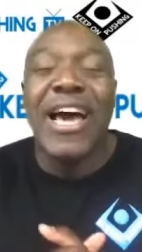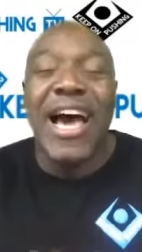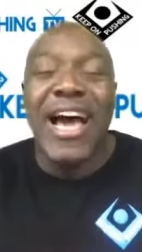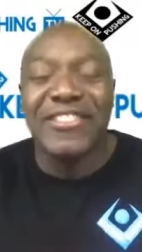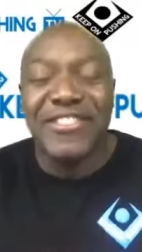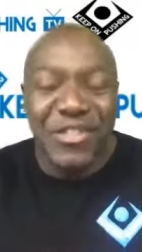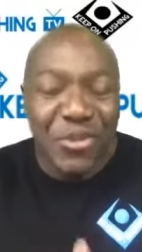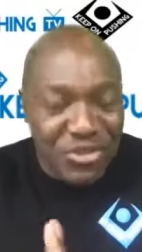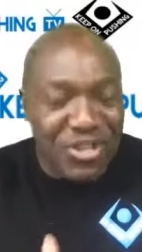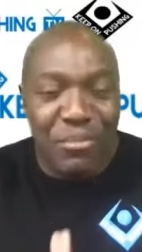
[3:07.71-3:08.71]
ask
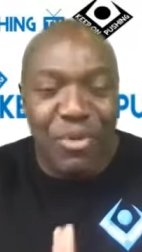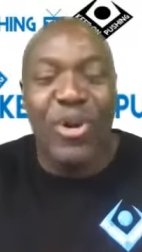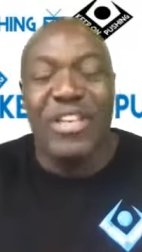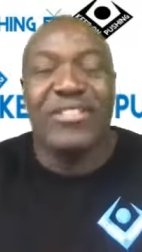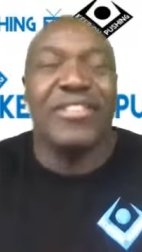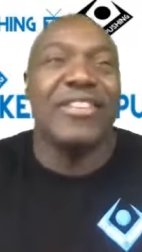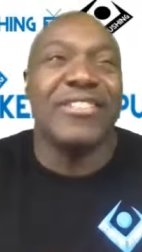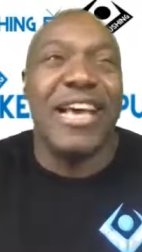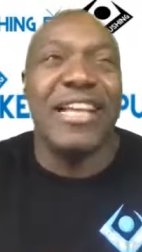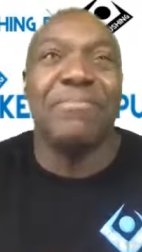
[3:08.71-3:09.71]
you some
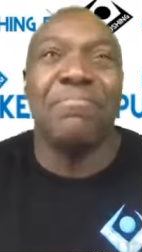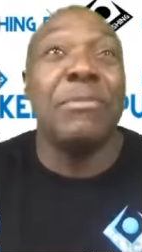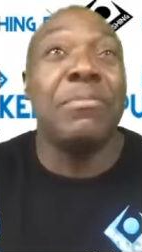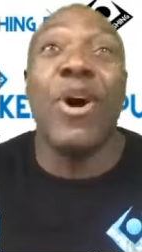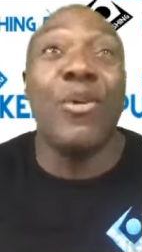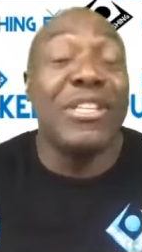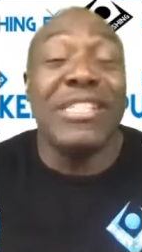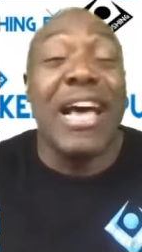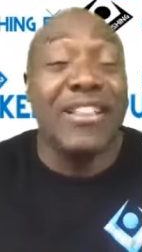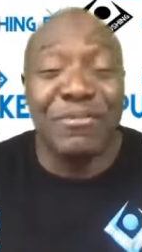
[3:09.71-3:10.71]
questions that people always
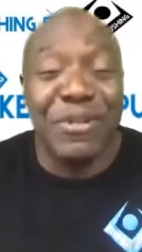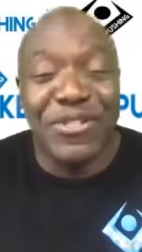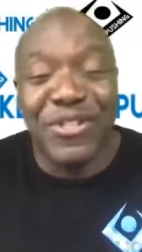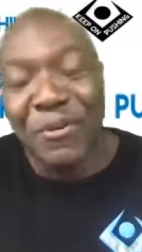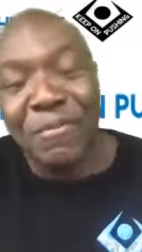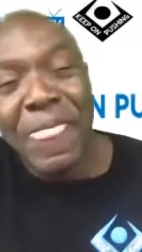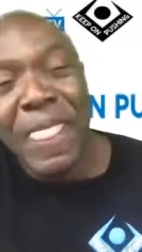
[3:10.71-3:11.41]
ask me. So